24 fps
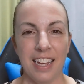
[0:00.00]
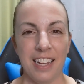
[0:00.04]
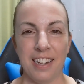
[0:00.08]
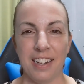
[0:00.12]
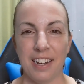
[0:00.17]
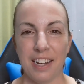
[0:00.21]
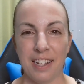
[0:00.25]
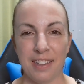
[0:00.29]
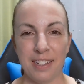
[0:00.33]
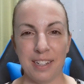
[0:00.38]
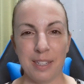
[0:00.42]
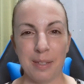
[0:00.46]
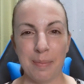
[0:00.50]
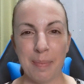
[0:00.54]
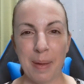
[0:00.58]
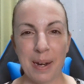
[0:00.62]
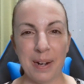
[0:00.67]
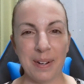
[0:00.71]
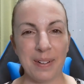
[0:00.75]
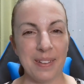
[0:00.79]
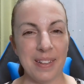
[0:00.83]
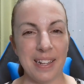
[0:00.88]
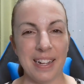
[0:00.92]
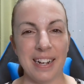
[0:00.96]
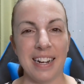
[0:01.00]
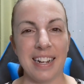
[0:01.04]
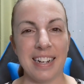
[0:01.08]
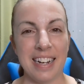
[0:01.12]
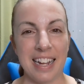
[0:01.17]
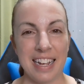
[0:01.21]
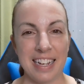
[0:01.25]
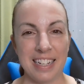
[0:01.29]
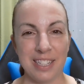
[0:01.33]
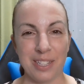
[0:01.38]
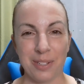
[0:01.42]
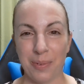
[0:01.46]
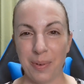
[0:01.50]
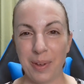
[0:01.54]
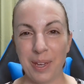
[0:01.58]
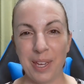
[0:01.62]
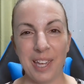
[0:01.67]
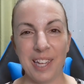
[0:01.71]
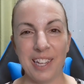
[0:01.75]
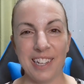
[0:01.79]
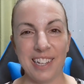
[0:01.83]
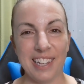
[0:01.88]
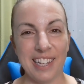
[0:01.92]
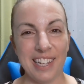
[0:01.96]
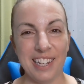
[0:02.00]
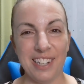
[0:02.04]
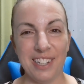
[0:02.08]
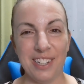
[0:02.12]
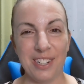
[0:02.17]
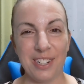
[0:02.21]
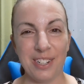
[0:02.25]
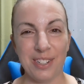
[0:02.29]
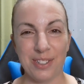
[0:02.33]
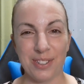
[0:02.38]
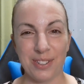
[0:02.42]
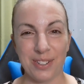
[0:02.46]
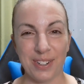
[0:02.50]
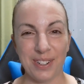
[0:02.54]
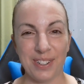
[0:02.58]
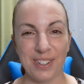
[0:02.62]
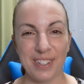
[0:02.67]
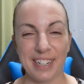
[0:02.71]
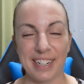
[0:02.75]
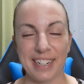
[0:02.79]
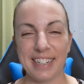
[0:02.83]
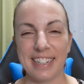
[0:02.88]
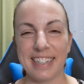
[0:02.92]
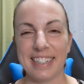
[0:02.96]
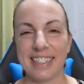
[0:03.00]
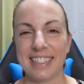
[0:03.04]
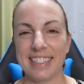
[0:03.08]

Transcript: Nothing's better than a nice squeaky clean controller.